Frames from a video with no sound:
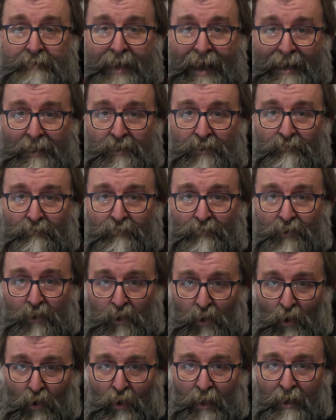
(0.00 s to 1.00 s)
natural
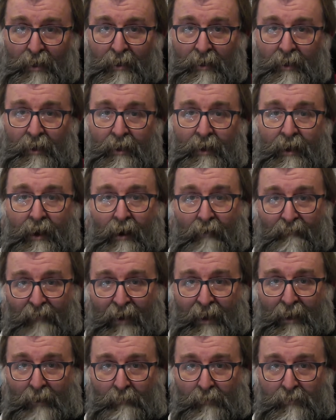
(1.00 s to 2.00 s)
sugar
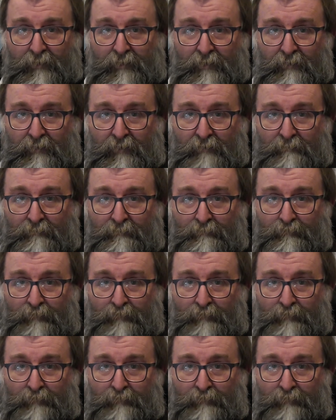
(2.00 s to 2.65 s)
available to them,